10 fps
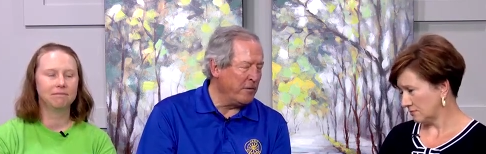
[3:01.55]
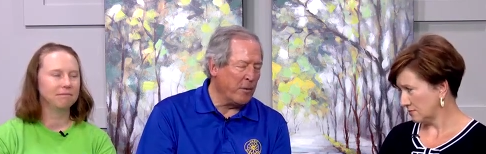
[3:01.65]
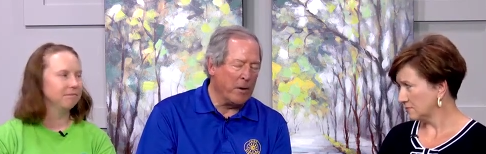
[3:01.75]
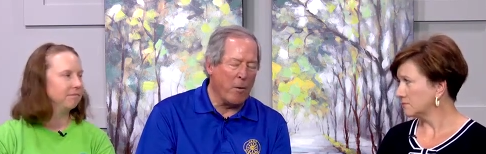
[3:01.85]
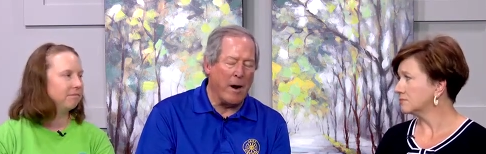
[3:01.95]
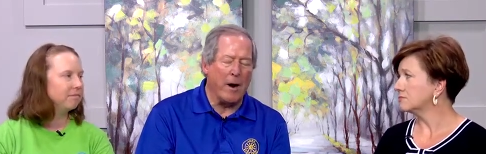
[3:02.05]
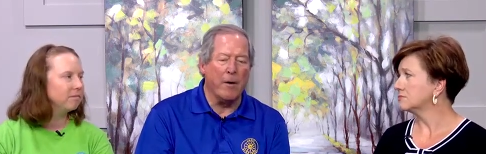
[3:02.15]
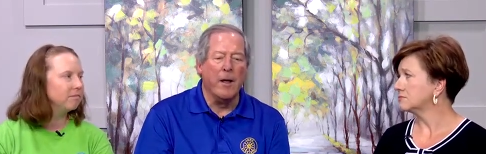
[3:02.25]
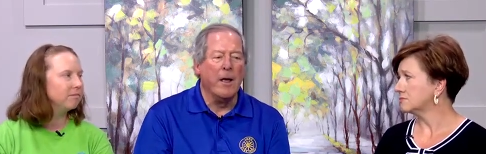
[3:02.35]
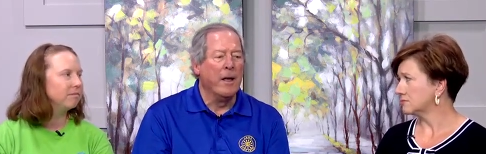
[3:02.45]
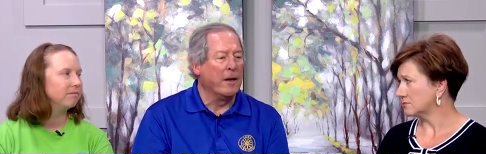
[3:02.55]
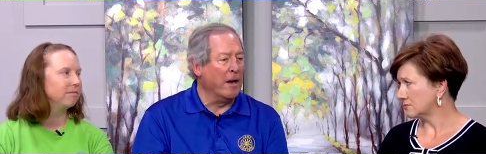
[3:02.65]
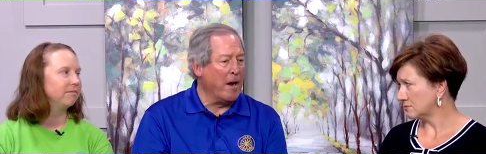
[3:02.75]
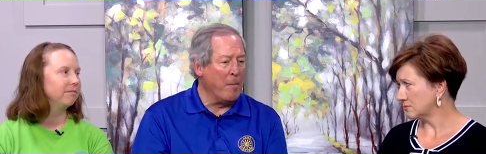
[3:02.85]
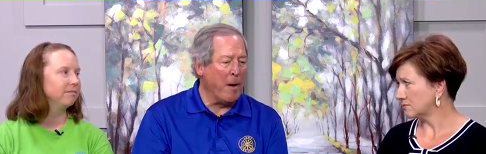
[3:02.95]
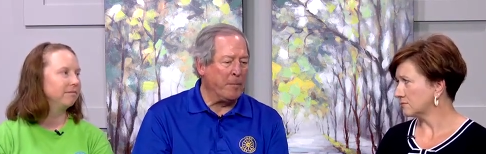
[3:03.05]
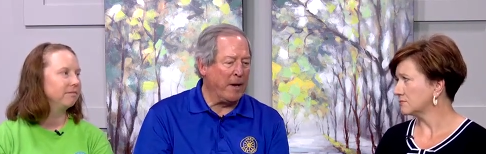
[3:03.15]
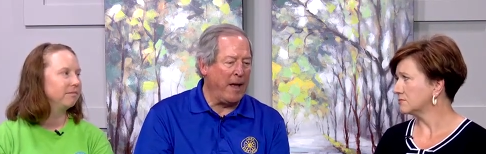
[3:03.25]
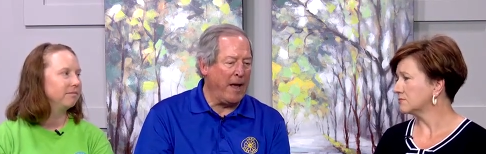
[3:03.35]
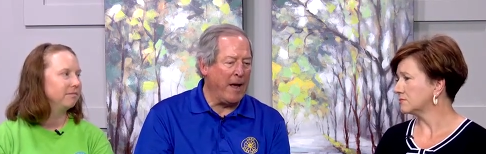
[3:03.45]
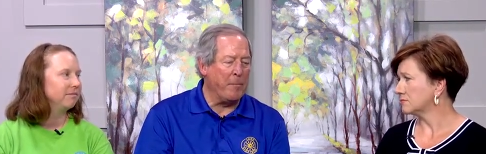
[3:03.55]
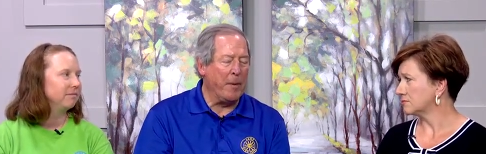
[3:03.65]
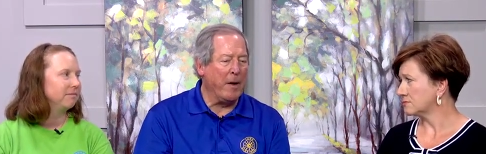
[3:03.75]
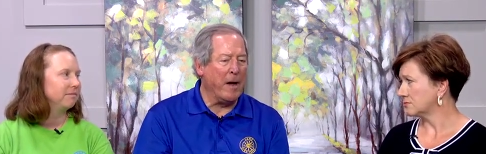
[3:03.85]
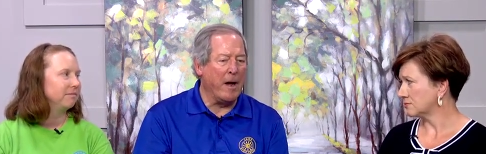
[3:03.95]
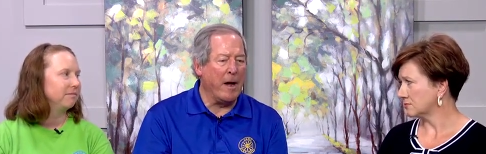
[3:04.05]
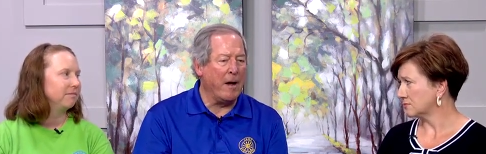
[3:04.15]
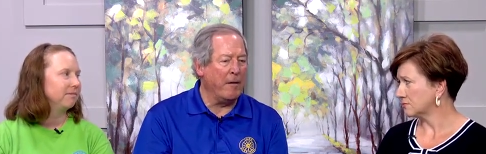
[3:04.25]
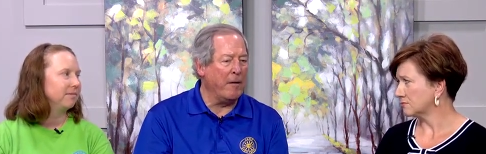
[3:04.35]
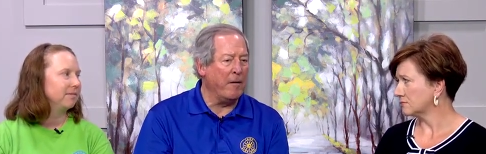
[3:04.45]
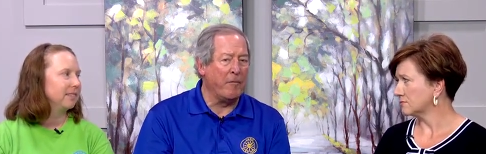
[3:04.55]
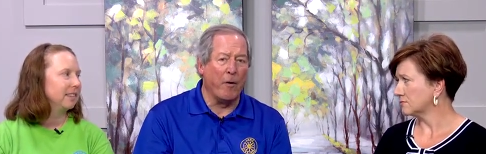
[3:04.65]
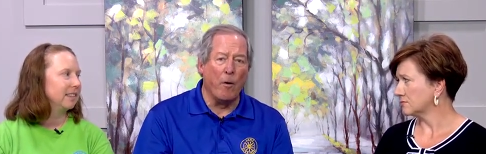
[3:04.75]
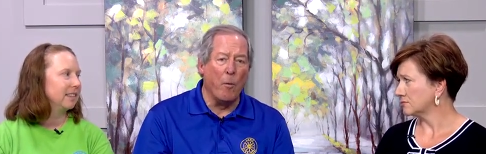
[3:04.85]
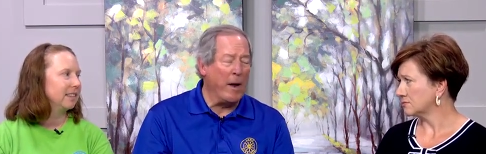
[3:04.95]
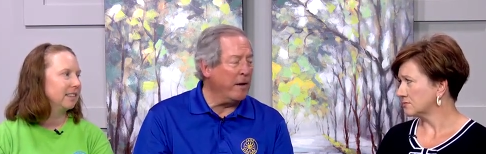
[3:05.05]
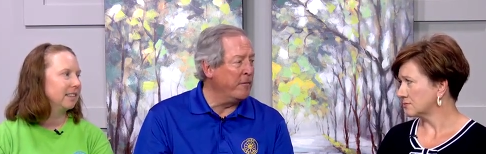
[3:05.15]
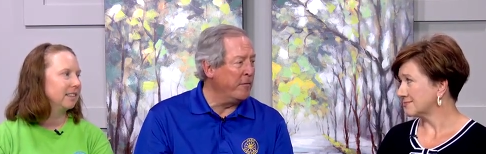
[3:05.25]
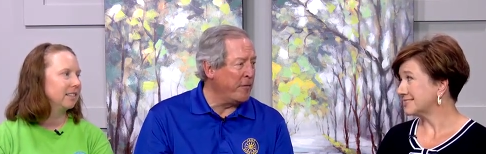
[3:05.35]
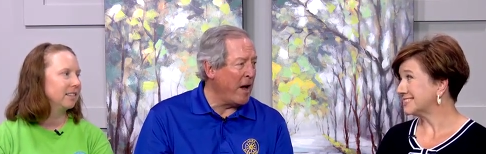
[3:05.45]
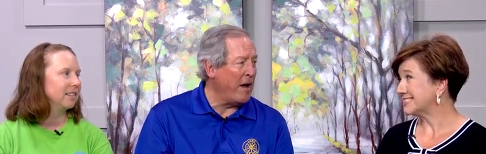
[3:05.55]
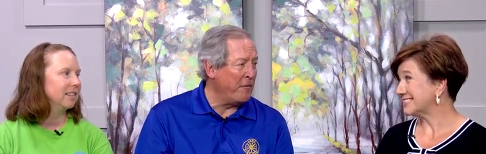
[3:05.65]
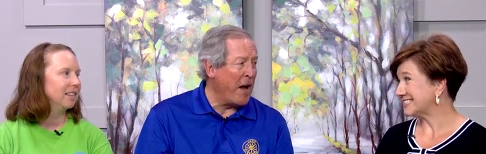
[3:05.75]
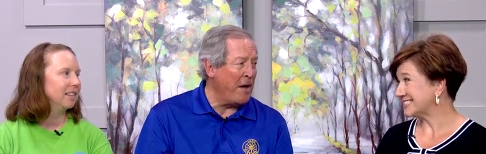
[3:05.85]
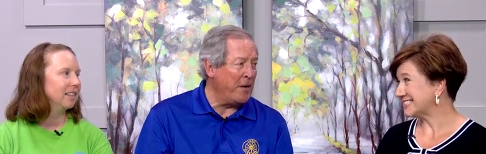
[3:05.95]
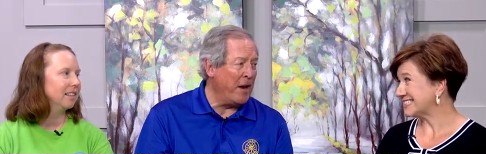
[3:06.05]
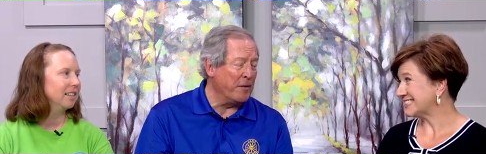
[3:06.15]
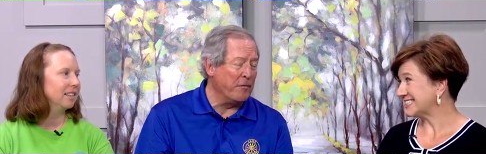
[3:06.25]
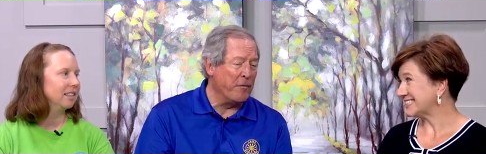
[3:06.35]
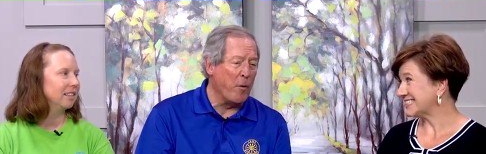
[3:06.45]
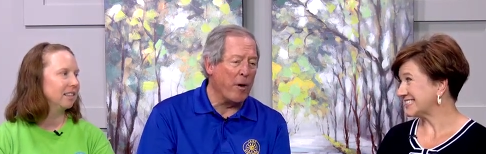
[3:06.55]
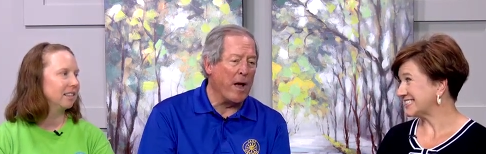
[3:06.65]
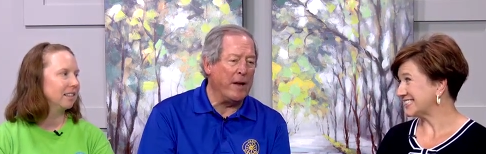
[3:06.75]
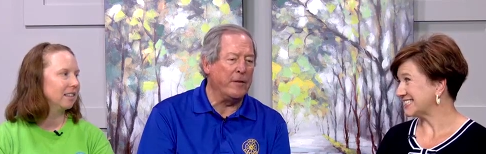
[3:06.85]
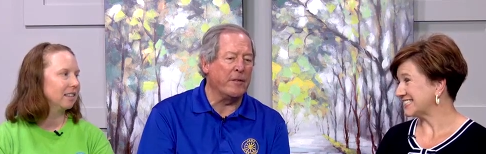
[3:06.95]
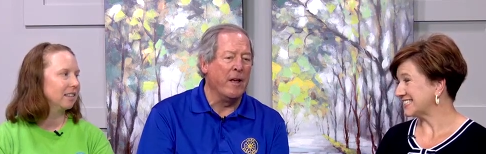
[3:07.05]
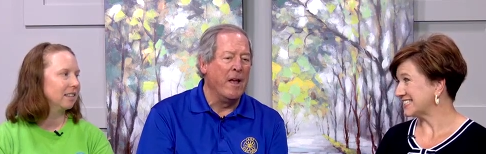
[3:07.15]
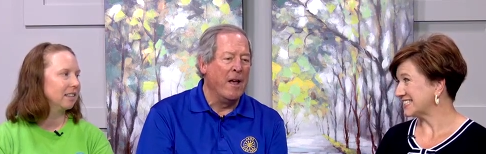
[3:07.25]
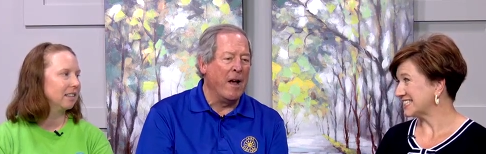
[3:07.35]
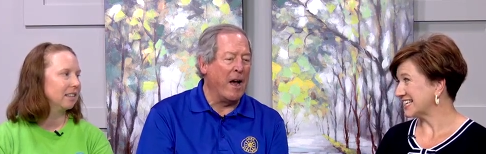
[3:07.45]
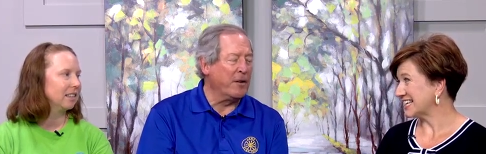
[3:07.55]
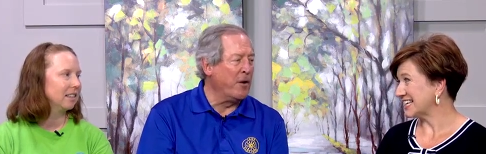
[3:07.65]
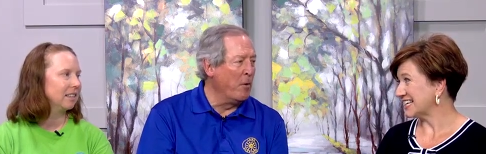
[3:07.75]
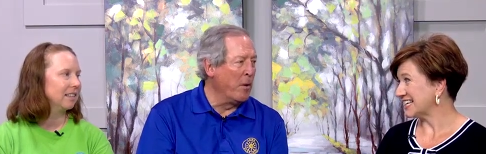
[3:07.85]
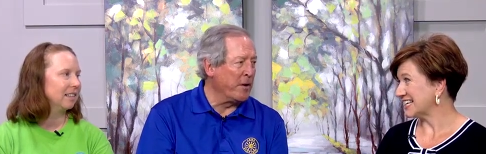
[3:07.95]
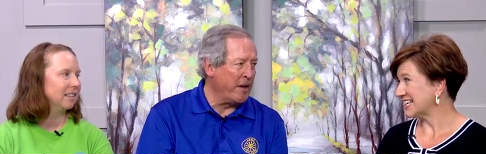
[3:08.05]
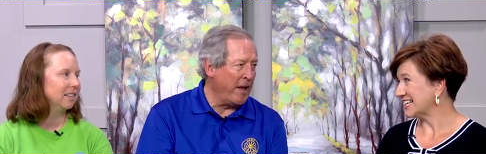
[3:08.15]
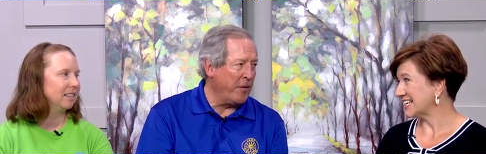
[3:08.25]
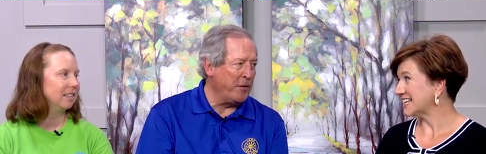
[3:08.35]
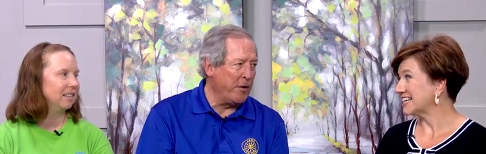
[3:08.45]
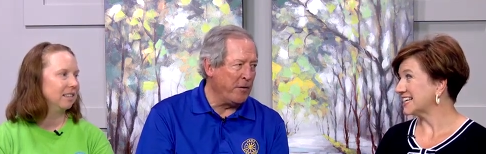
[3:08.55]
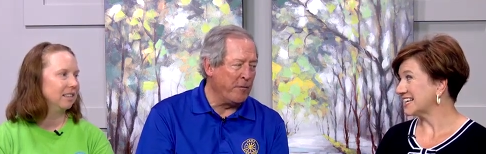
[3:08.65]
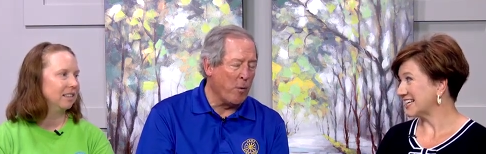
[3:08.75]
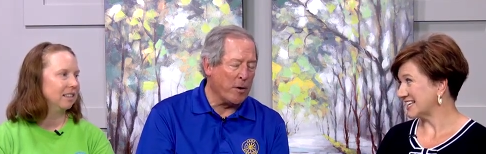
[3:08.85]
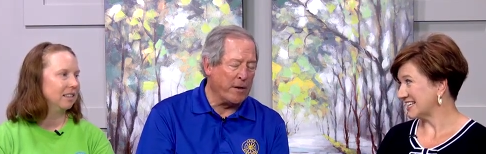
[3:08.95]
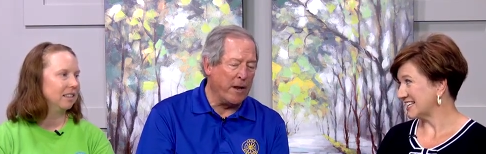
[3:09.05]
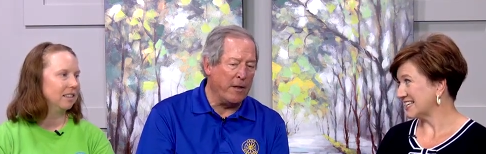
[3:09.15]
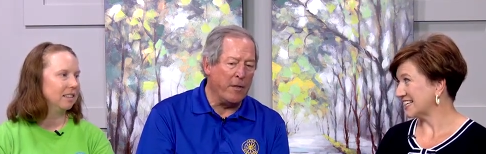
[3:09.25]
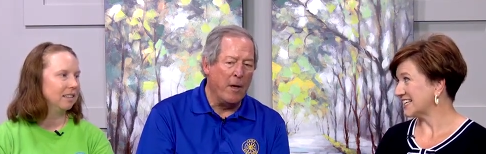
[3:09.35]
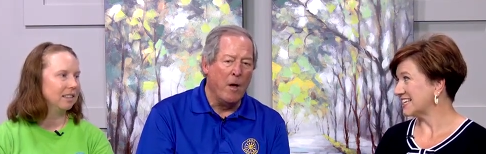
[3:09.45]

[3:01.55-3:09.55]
Speaker 1: required can come up to camp uh, for a week, five days and four nights, October 10th to the 14th.